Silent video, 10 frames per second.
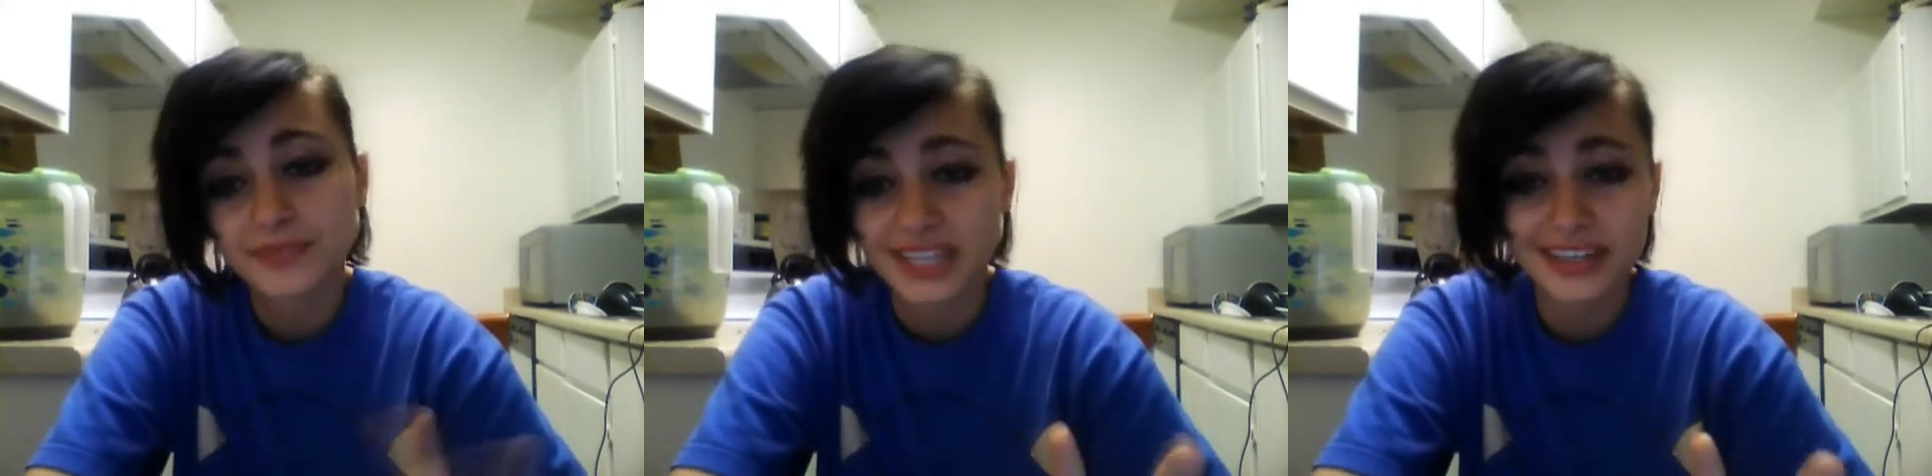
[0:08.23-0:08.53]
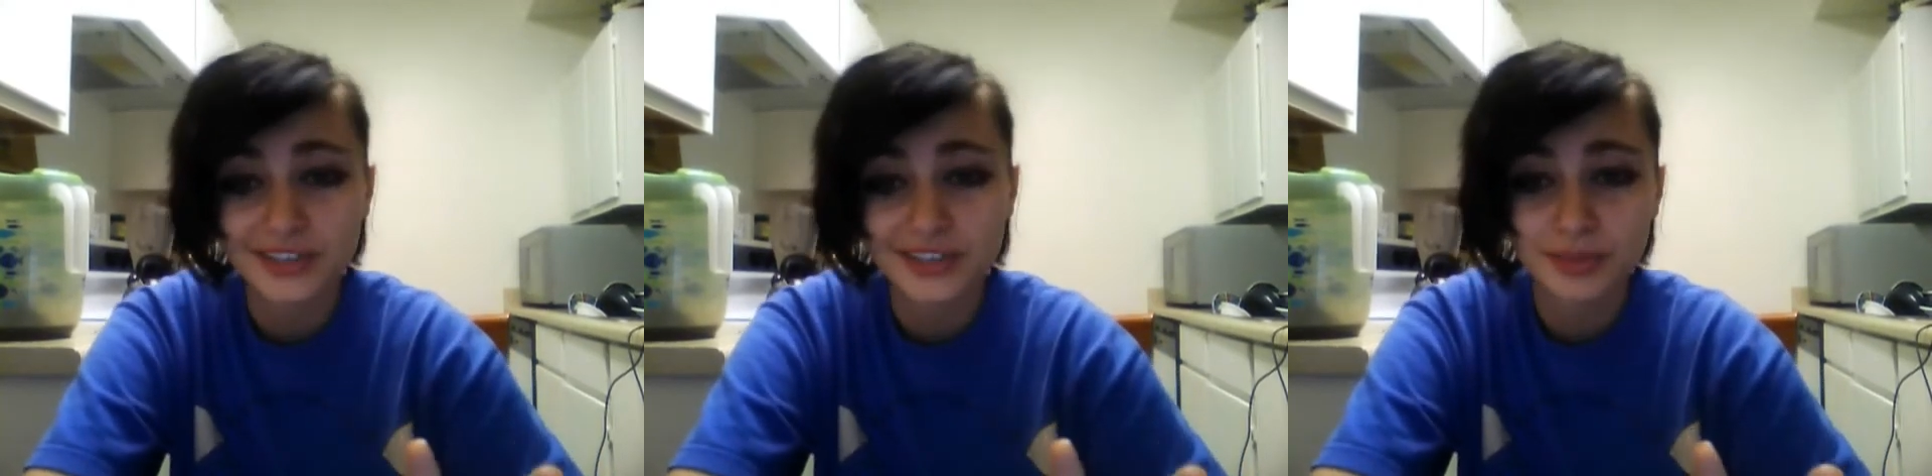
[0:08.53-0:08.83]

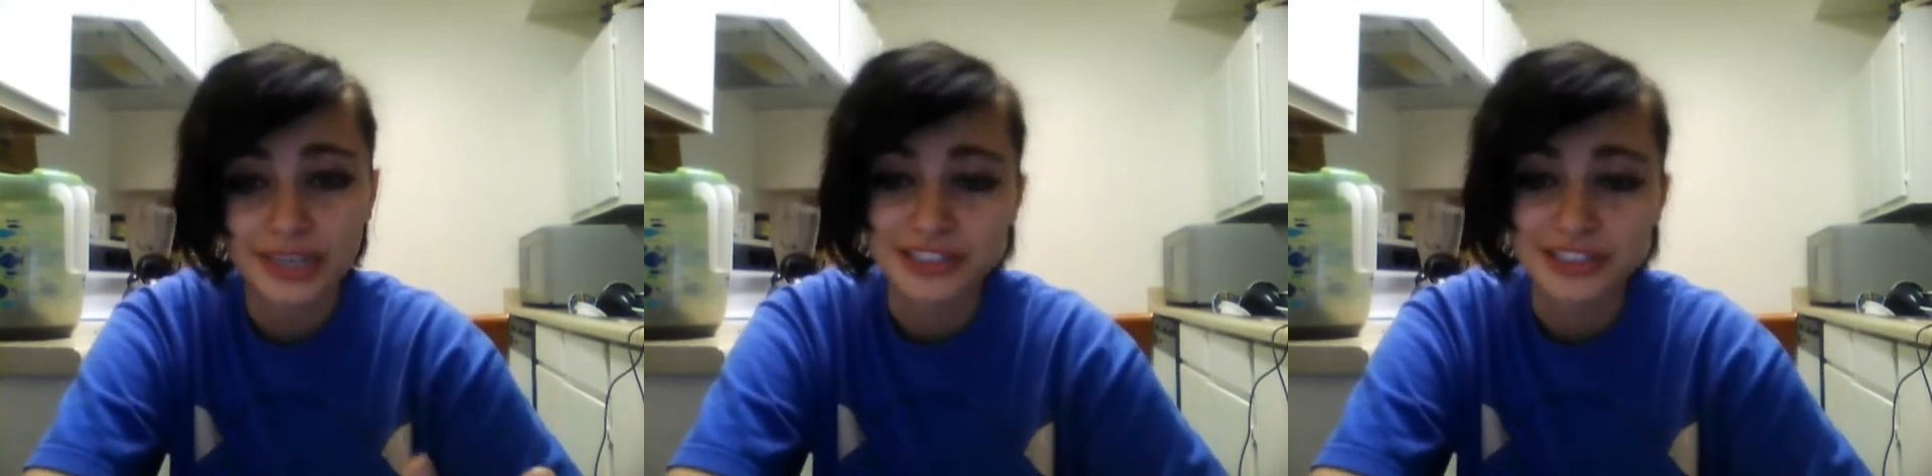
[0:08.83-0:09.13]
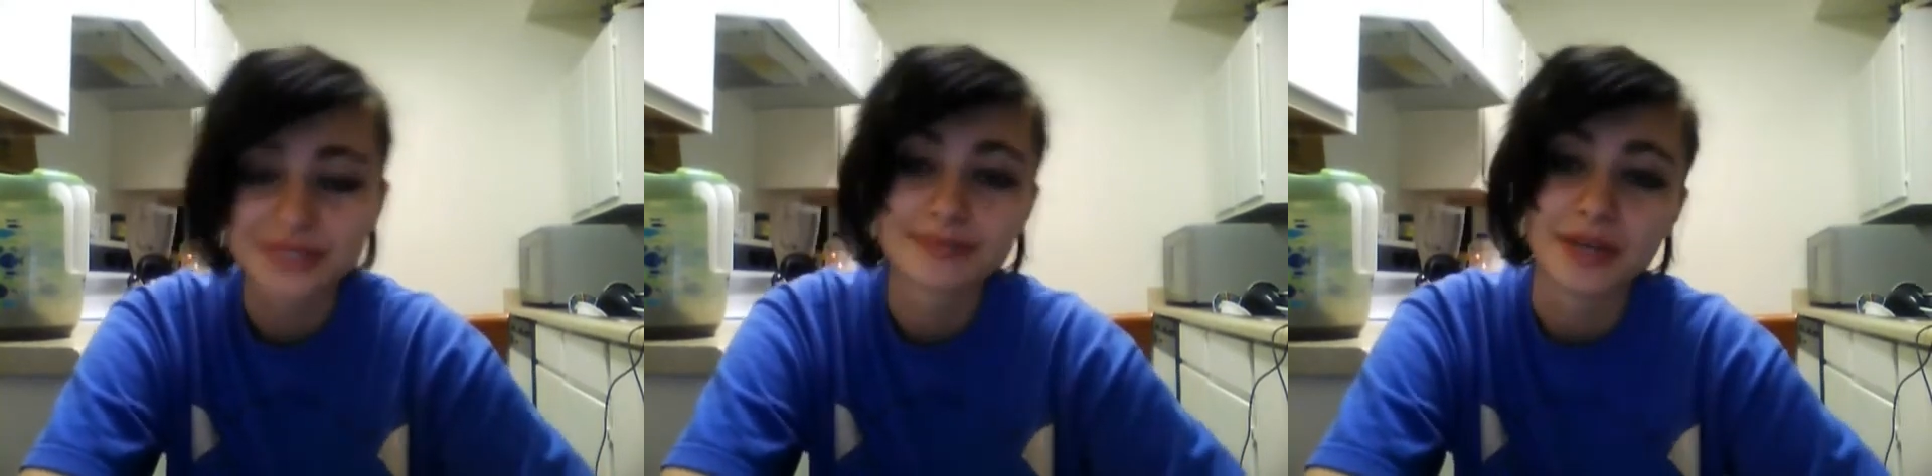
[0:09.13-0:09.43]
thinking too
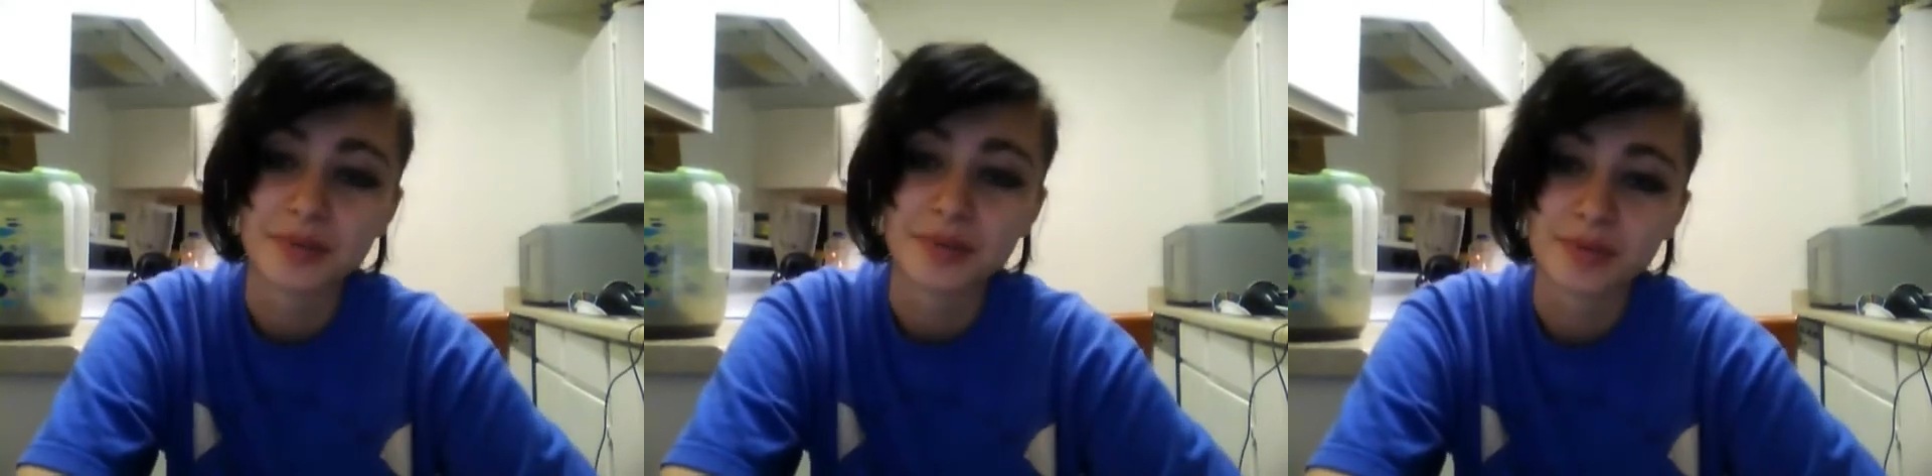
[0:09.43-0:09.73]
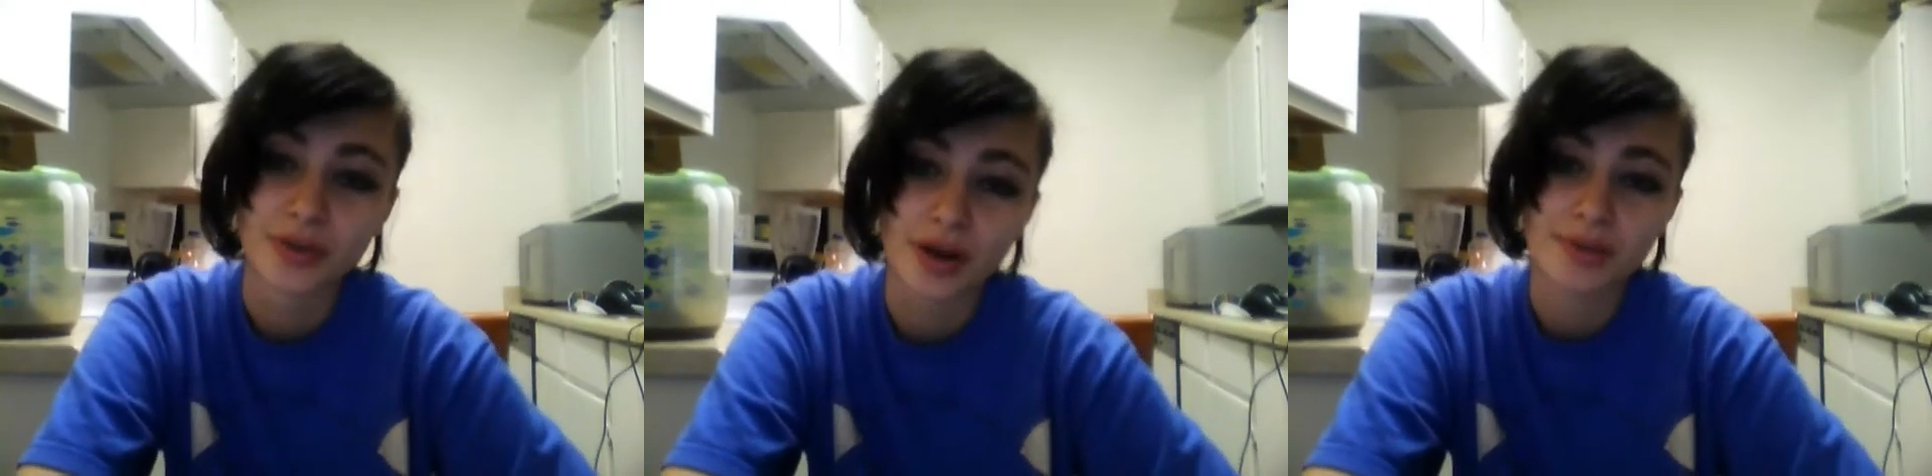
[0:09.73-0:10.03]
much, if
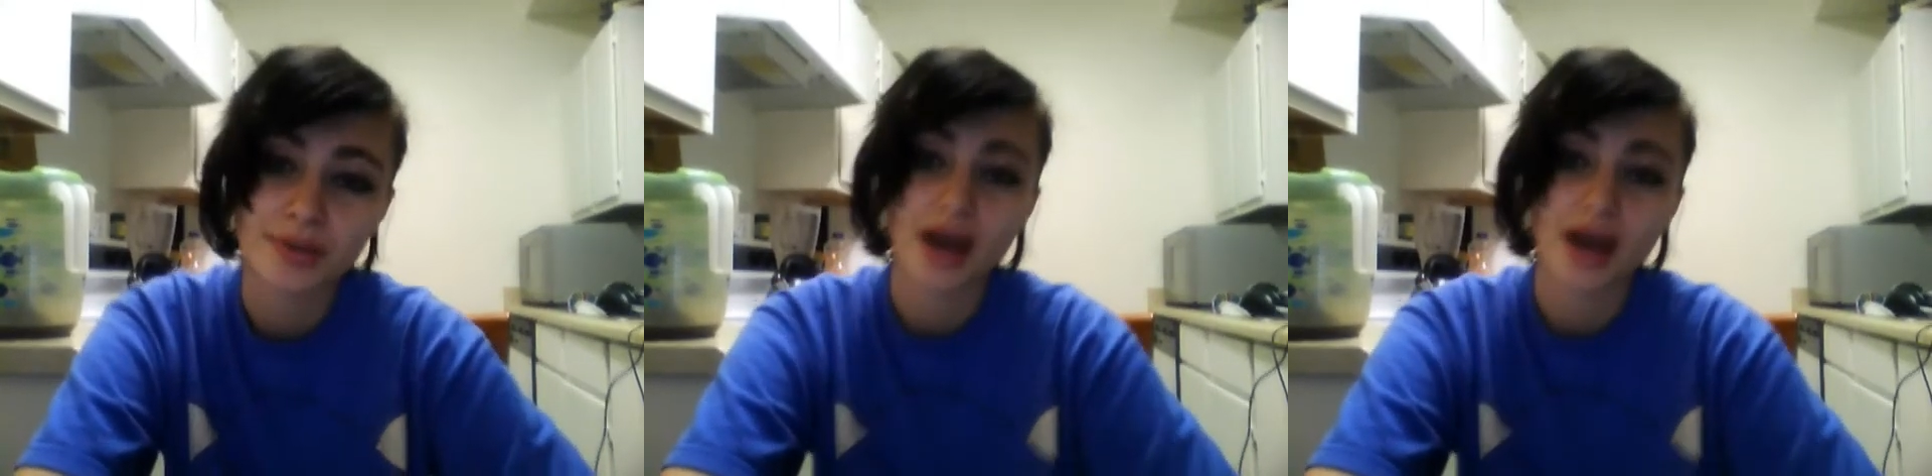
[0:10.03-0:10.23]
people know what I'm